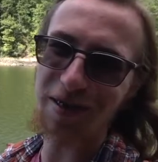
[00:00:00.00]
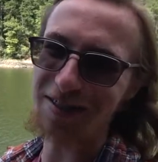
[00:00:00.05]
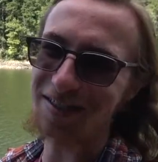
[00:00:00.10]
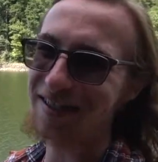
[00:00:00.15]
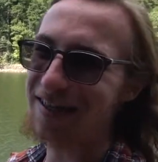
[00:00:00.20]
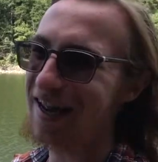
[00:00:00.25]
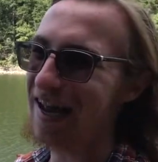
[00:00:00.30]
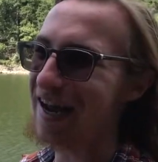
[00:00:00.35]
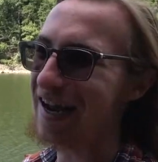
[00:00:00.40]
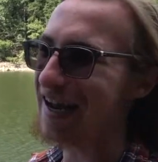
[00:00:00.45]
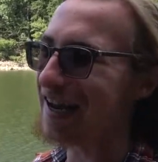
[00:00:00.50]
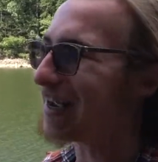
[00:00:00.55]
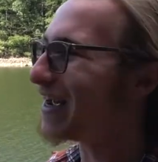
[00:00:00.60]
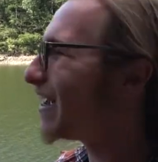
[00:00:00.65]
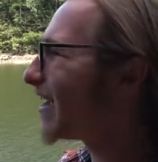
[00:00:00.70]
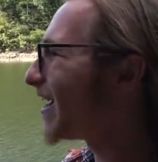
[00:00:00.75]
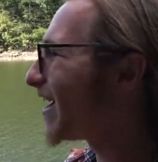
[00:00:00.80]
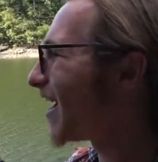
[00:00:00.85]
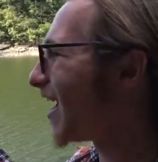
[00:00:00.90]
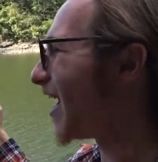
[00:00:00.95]
today.
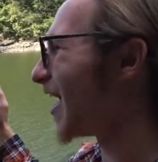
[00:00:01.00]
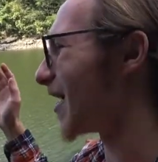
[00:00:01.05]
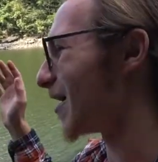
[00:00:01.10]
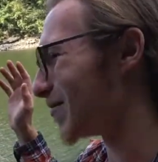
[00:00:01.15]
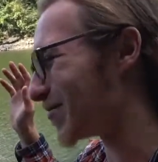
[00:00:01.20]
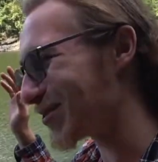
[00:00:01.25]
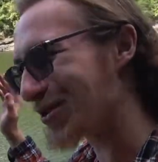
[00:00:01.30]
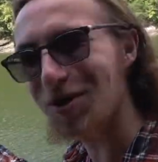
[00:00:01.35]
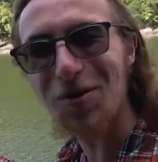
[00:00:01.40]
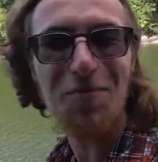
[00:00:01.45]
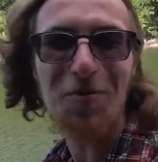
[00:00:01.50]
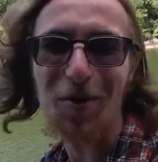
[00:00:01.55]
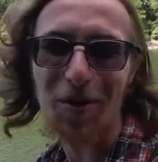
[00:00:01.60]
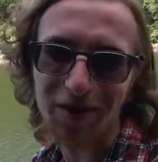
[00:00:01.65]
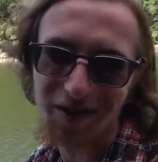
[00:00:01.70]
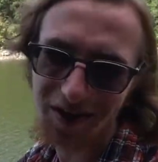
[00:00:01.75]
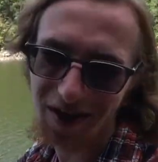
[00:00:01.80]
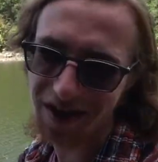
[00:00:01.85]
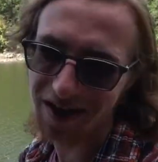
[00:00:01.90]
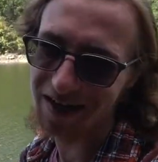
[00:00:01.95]
I am super
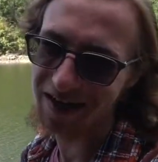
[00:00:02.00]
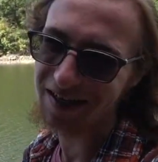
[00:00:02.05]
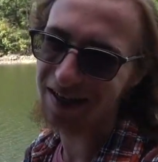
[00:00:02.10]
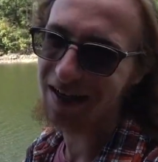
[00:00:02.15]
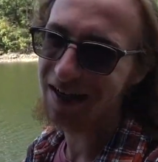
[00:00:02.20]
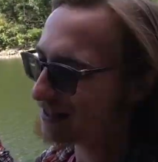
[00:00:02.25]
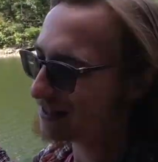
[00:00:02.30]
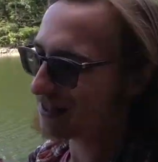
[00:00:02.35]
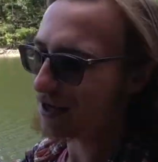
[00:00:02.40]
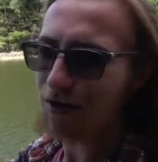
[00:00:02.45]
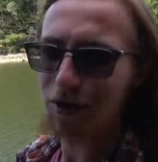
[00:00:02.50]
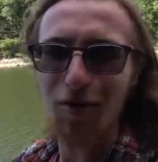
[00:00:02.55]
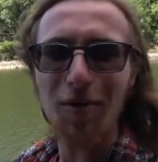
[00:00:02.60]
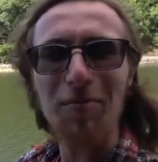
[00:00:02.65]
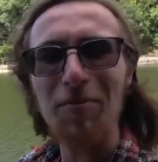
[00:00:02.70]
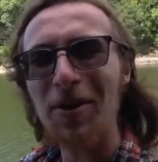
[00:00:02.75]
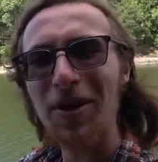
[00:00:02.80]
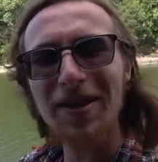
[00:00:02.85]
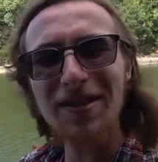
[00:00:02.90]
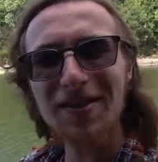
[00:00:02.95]
excited to go to a
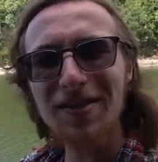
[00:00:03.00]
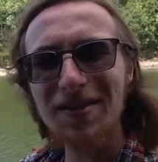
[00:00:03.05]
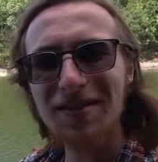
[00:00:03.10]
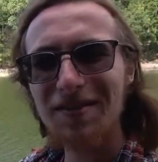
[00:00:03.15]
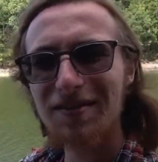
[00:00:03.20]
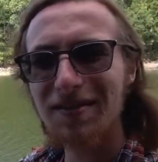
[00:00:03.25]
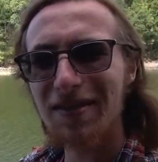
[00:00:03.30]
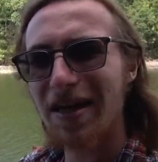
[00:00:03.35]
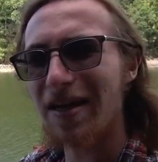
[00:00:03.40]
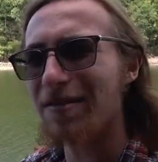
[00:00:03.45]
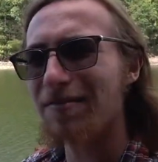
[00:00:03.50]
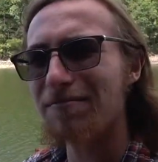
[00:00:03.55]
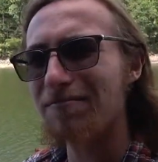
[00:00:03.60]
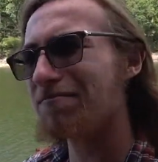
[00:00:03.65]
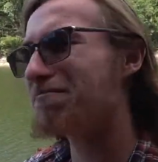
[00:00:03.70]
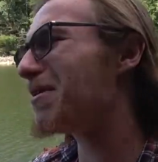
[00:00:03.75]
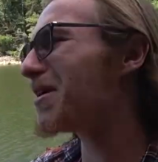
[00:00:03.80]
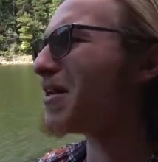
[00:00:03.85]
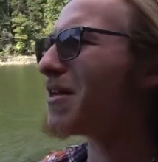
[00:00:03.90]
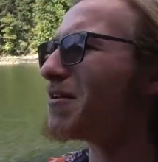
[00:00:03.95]
place that
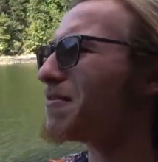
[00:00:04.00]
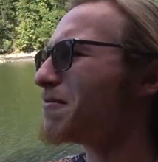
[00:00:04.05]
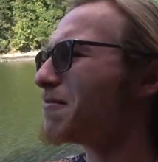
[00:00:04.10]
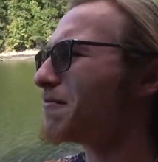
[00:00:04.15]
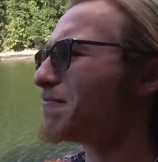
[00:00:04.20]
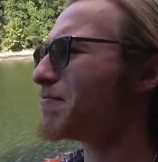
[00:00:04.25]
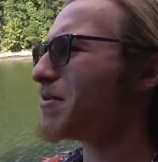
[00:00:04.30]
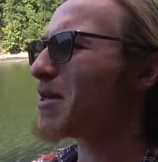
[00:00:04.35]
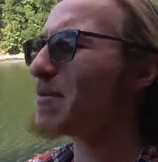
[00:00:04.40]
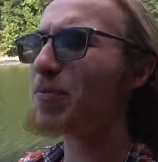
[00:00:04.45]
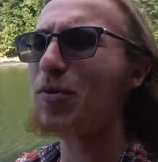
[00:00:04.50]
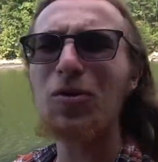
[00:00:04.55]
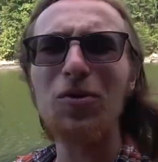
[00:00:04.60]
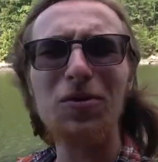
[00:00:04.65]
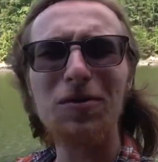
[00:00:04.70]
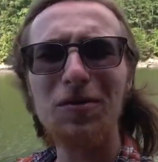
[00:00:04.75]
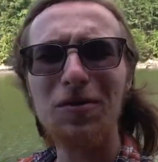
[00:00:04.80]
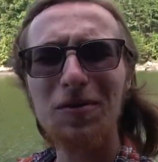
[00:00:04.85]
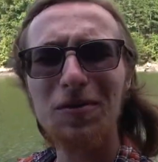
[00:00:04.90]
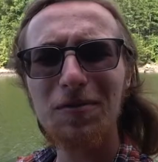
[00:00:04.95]
many
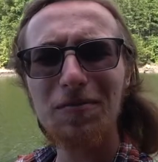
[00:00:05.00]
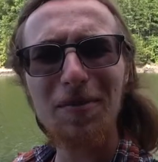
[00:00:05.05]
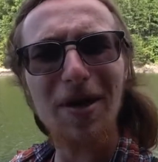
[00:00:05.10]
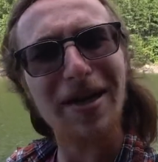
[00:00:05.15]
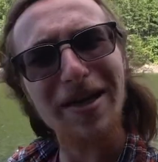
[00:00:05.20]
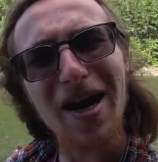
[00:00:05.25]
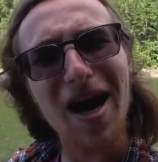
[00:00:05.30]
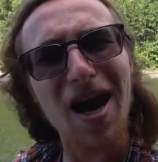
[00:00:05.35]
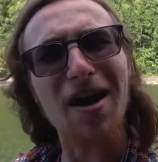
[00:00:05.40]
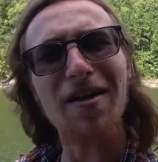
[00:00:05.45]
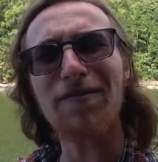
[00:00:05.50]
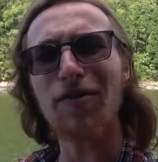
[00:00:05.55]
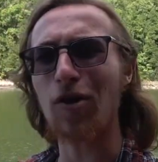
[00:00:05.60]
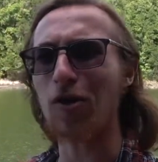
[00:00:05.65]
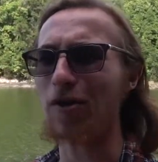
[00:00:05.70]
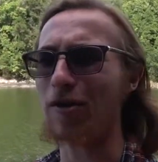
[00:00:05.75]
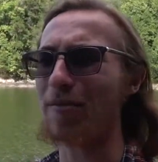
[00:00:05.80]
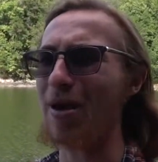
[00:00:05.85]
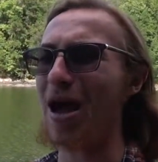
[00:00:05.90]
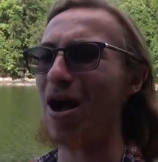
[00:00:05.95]
people might not have
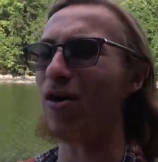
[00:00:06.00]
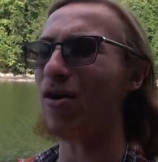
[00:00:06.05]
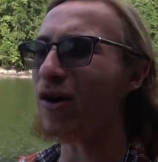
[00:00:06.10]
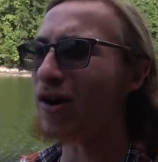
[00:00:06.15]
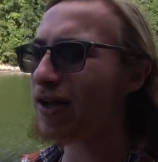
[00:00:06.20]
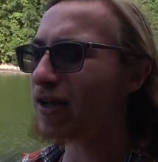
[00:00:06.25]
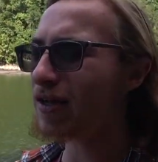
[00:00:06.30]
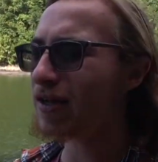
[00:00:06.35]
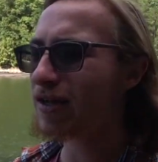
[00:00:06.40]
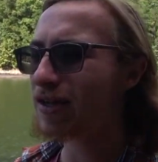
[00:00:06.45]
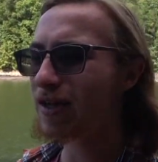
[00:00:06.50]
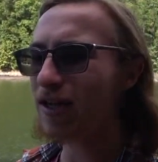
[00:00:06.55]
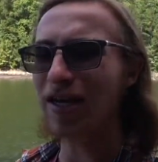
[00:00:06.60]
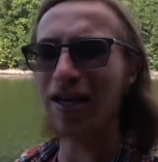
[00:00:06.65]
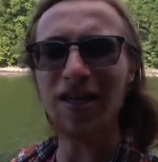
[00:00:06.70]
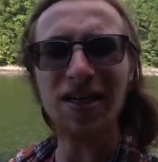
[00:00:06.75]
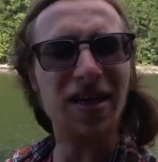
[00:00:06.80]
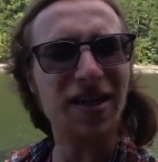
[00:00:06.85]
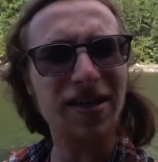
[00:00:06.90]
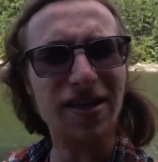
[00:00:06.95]
heard about in
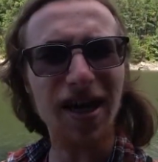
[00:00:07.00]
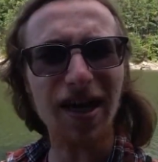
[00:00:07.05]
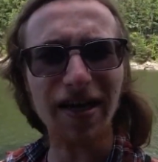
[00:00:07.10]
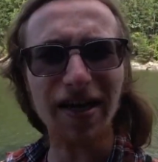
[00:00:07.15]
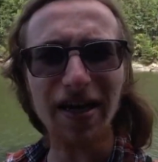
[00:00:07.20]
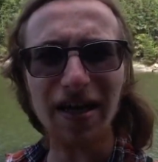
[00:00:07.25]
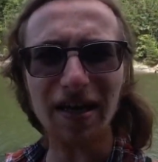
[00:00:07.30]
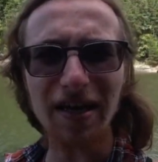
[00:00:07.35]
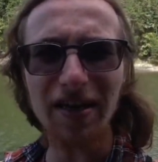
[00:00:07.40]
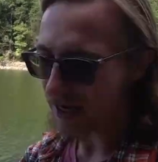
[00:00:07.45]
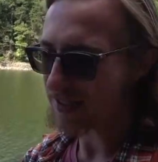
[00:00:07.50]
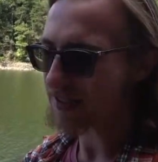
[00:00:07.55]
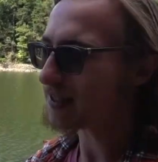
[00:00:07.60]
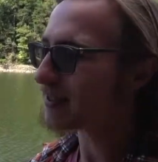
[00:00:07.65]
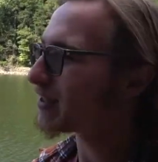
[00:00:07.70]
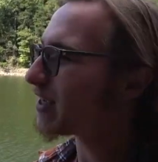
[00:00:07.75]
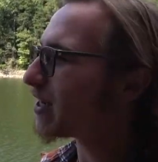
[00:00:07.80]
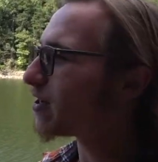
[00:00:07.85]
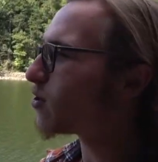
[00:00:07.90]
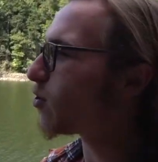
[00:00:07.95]
Kentucky. As I
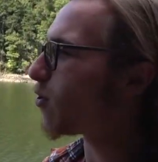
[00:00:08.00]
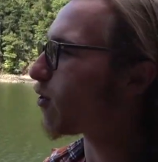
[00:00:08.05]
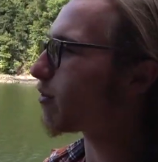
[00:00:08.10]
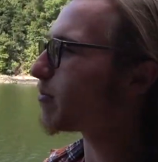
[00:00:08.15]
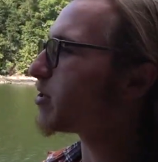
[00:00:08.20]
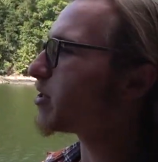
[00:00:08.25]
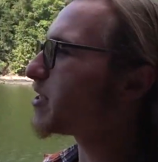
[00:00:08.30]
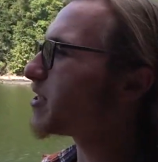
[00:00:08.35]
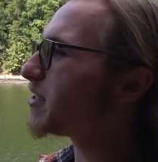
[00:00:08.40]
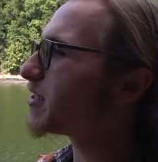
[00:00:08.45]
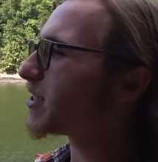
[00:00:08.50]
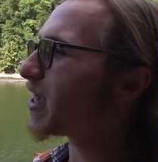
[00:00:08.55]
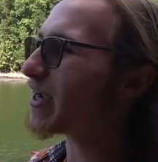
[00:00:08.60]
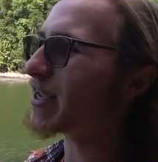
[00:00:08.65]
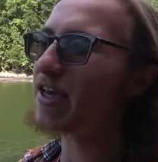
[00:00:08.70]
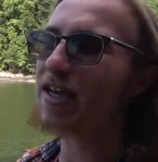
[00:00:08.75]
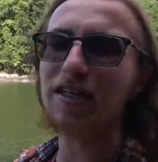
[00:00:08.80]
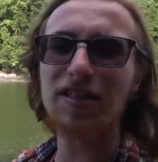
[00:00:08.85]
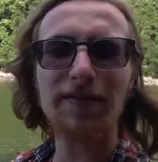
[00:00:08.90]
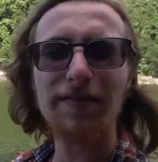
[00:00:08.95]
said, Corbin,
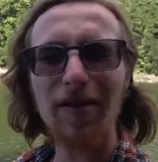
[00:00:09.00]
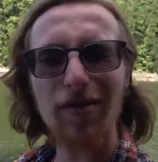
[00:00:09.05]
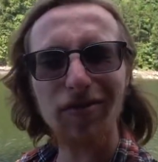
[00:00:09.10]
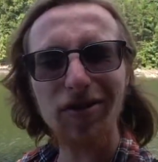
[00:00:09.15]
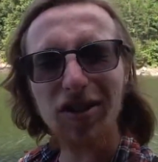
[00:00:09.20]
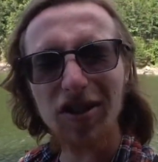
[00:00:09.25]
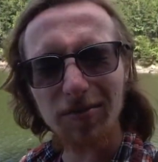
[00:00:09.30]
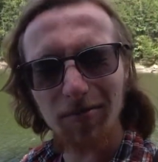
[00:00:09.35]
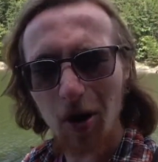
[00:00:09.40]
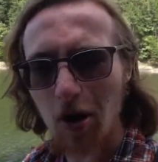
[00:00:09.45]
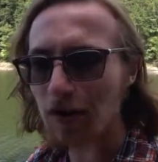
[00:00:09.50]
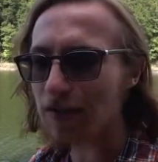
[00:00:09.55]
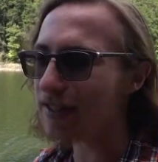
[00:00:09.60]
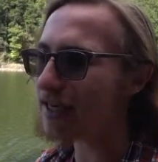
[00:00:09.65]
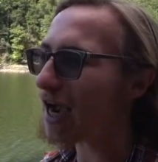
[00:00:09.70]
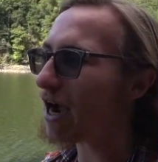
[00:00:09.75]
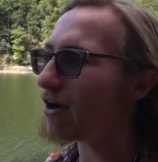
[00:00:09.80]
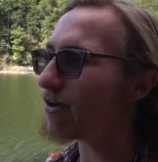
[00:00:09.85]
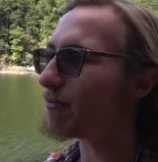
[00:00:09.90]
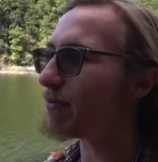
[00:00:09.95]
Kentucky is a very small
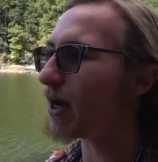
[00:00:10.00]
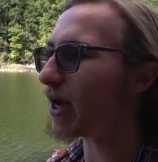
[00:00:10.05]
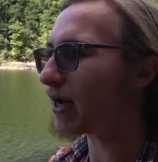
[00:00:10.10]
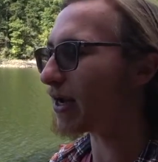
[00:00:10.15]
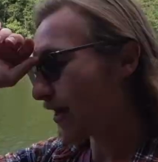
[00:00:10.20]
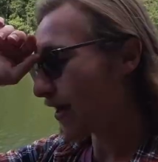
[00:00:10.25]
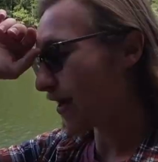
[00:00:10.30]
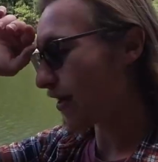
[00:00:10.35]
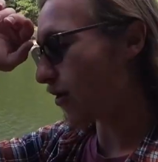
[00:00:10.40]
town, but it